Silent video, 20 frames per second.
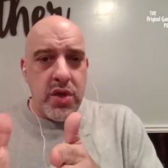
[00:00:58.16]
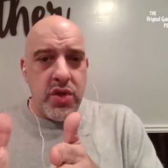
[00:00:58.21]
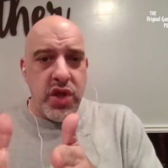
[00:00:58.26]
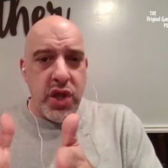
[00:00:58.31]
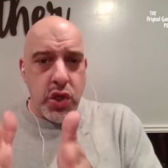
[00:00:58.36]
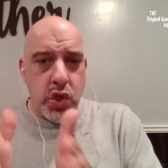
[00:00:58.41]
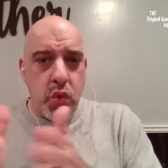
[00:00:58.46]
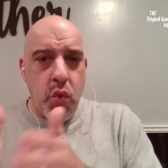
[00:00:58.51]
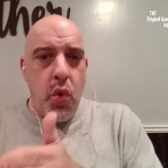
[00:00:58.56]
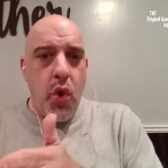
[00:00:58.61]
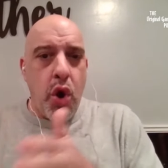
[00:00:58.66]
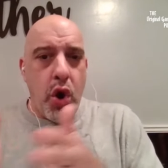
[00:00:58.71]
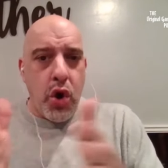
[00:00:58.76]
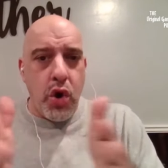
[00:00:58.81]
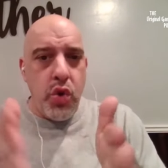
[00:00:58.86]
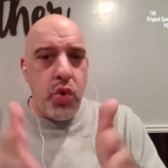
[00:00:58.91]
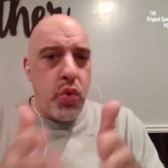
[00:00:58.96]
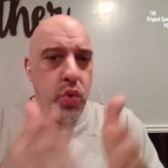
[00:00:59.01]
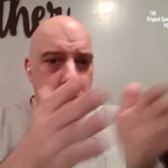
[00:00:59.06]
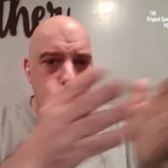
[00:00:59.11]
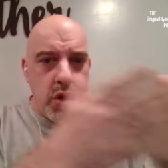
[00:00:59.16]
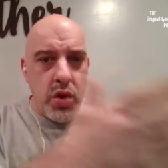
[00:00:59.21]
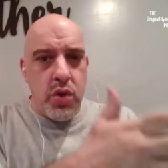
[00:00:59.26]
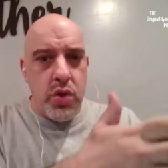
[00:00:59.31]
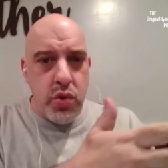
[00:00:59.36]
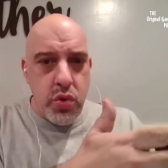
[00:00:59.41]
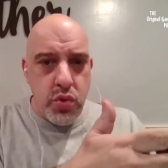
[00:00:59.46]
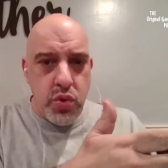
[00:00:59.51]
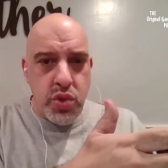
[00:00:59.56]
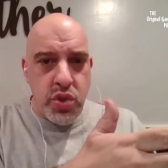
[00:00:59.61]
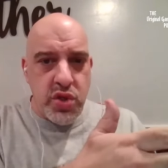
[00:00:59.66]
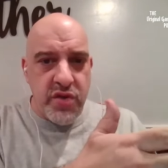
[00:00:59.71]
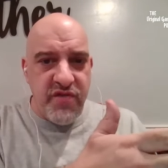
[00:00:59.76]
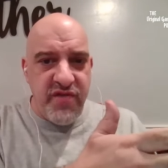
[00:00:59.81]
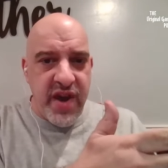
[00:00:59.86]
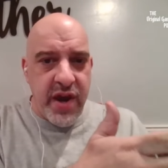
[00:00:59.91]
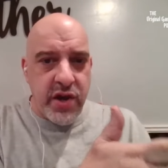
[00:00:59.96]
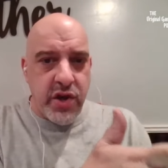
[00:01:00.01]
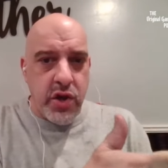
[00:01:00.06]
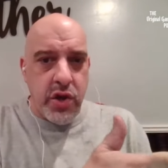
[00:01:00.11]
this war, who who's the
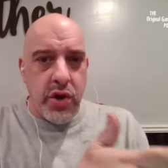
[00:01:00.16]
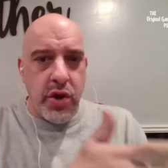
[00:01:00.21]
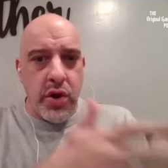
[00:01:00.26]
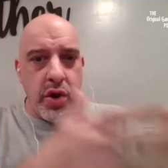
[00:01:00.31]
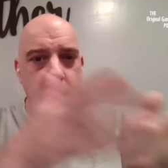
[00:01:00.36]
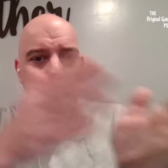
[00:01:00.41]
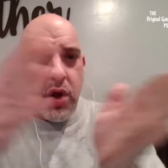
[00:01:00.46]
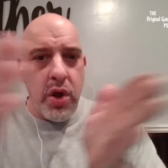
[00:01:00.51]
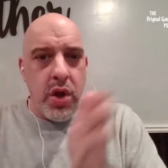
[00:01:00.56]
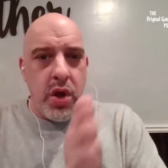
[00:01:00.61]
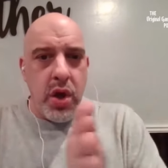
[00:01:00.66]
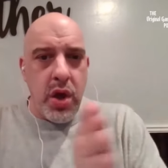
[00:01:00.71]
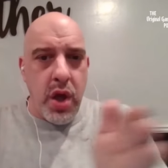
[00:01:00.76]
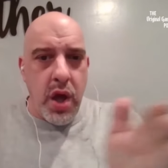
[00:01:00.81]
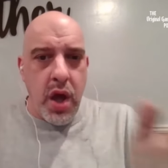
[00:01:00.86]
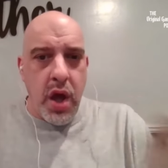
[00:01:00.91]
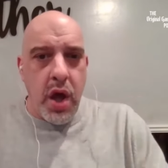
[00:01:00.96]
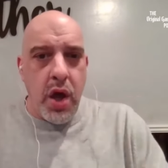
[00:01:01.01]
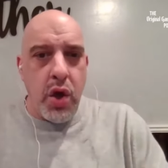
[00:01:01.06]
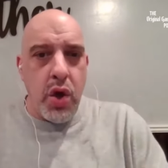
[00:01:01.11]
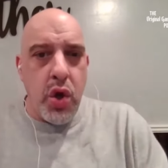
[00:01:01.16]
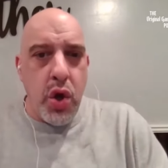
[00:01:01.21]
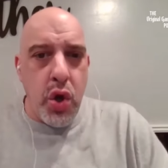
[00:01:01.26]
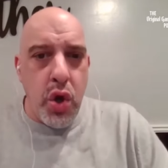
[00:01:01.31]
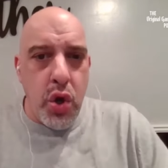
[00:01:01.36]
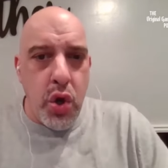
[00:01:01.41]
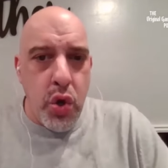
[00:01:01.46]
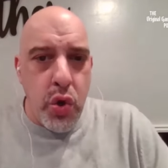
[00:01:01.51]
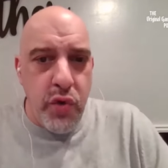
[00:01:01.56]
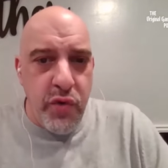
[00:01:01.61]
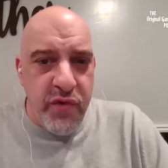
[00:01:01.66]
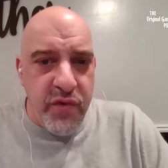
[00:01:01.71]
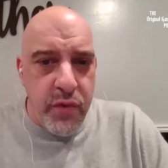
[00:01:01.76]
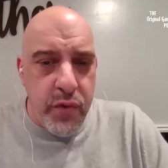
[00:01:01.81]
victor, uh, who